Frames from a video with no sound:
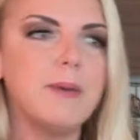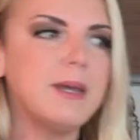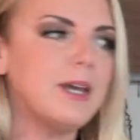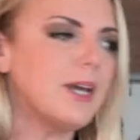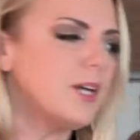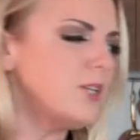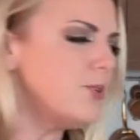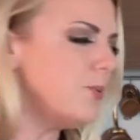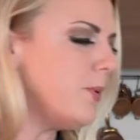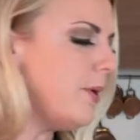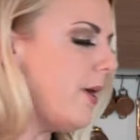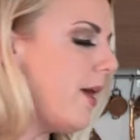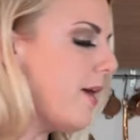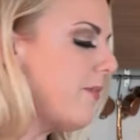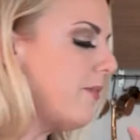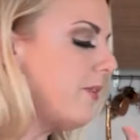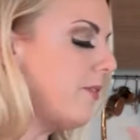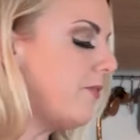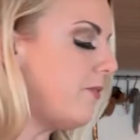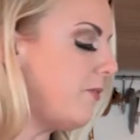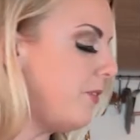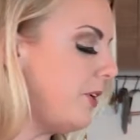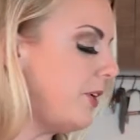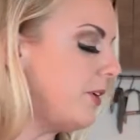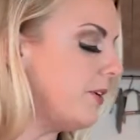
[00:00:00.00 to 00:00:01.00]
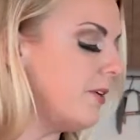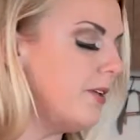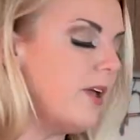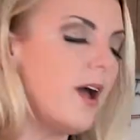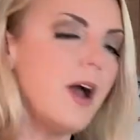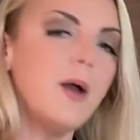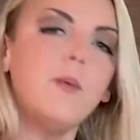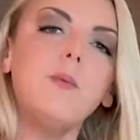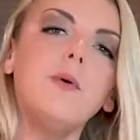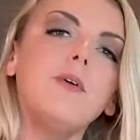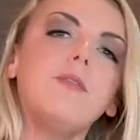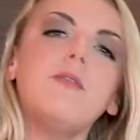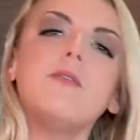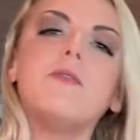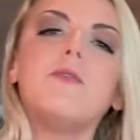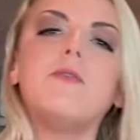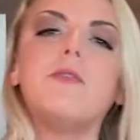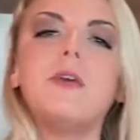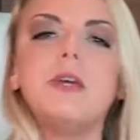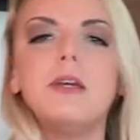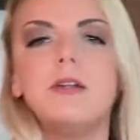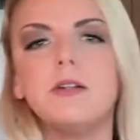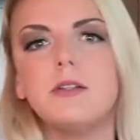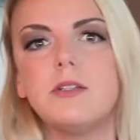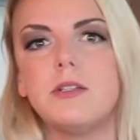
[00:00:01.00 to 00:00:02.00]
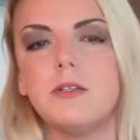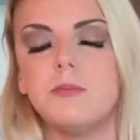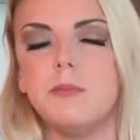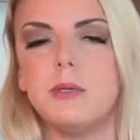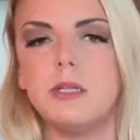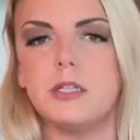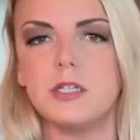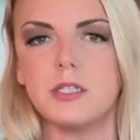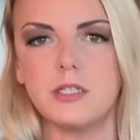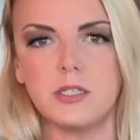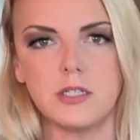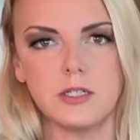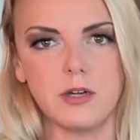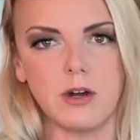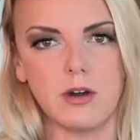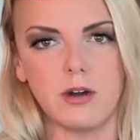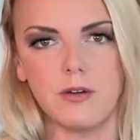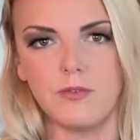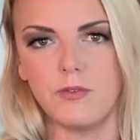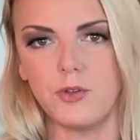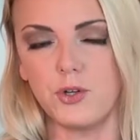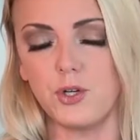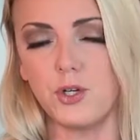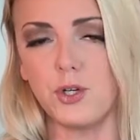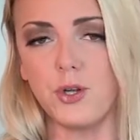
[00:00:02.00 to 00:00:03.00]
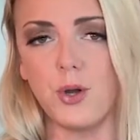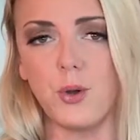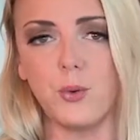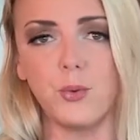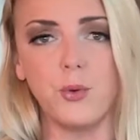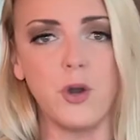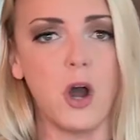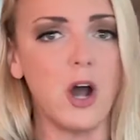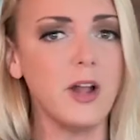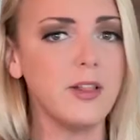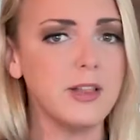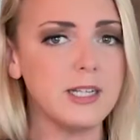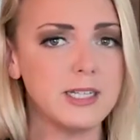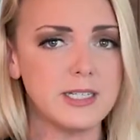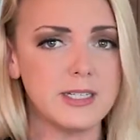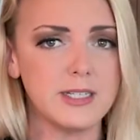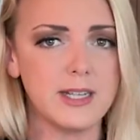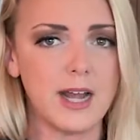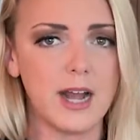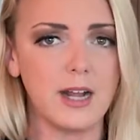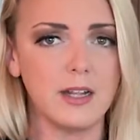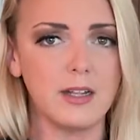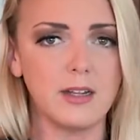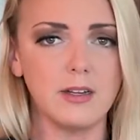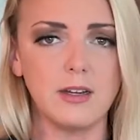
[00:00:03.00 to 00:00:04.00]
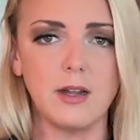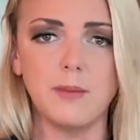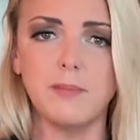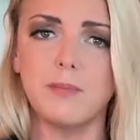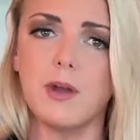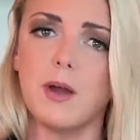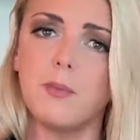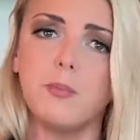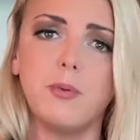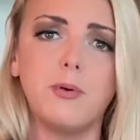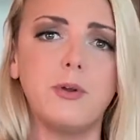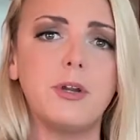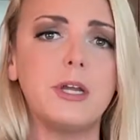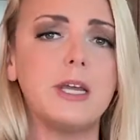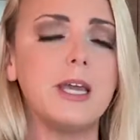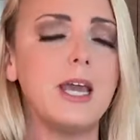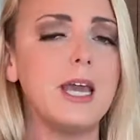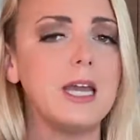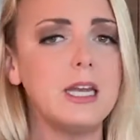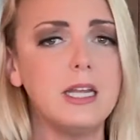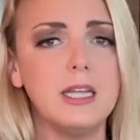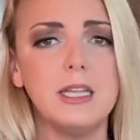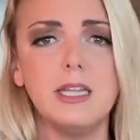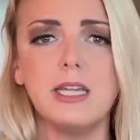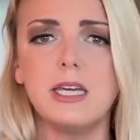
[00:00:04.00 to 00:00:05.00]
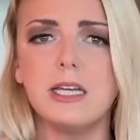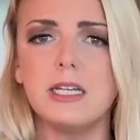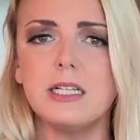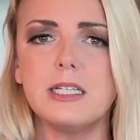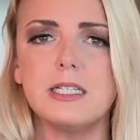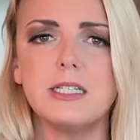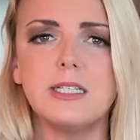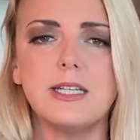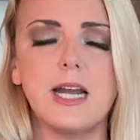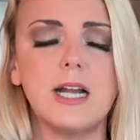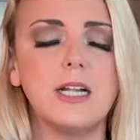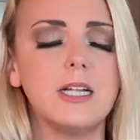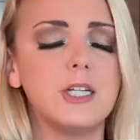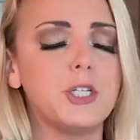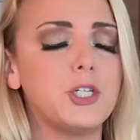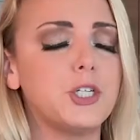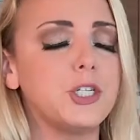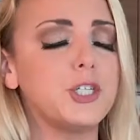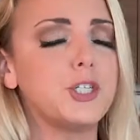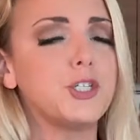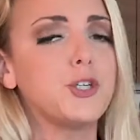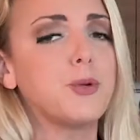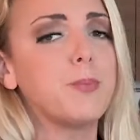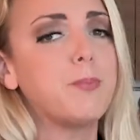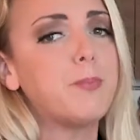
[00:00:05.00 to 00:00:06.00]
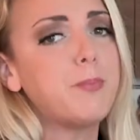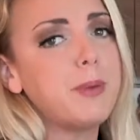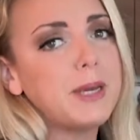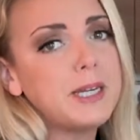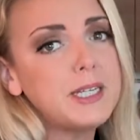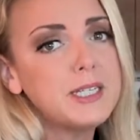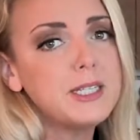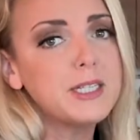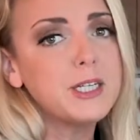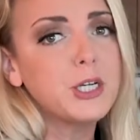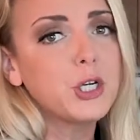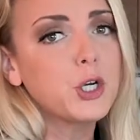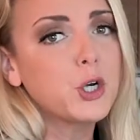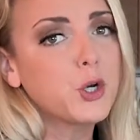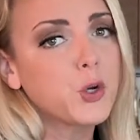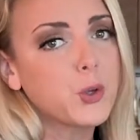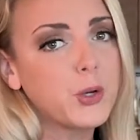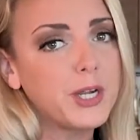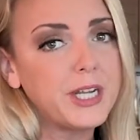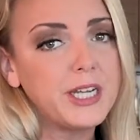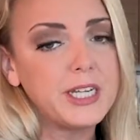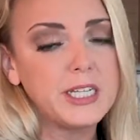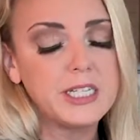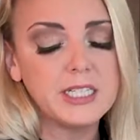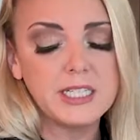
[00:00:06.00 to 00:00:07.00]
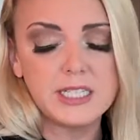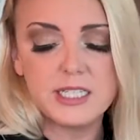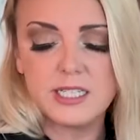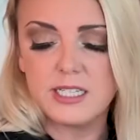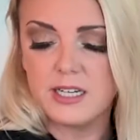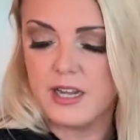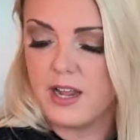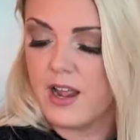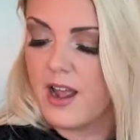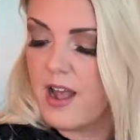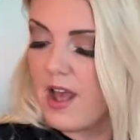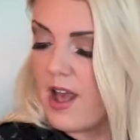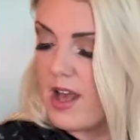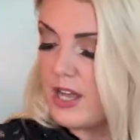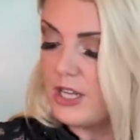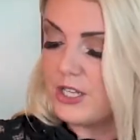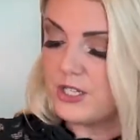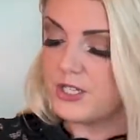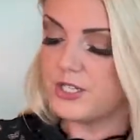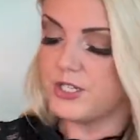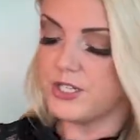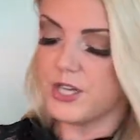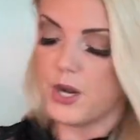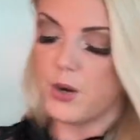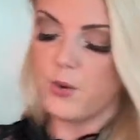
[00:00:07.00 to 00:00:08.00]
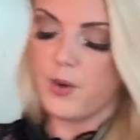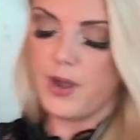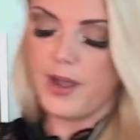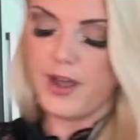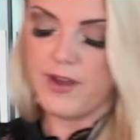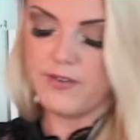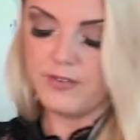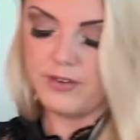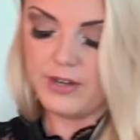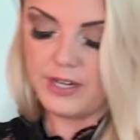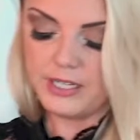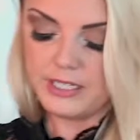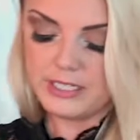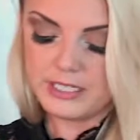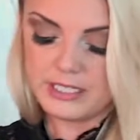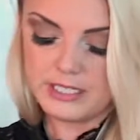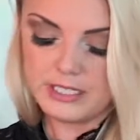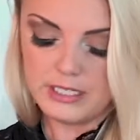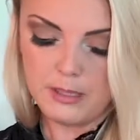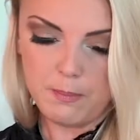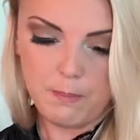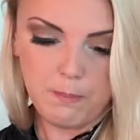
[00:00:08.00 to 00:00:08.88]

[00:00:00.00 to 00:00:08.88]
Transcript: because we're having veal, I want the veal to be the star of the show, not the salad. I'm not putting anything in the salad, just your basic greens. So I have a nice little